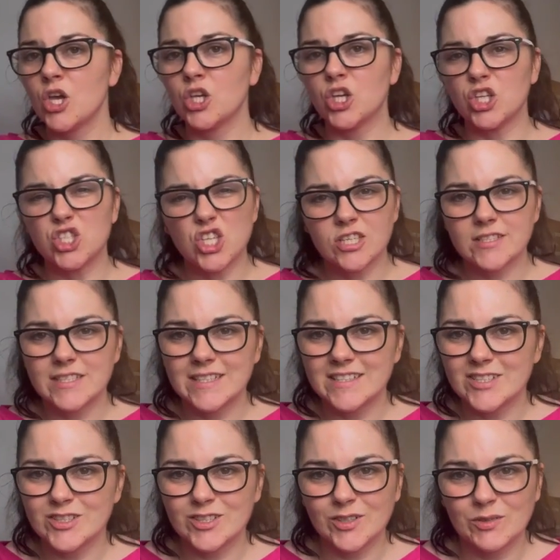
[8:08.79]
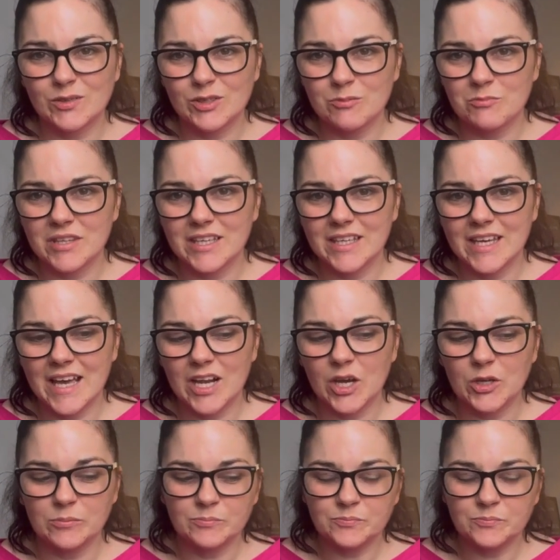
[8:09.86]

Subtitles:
You just need to sew something yellow,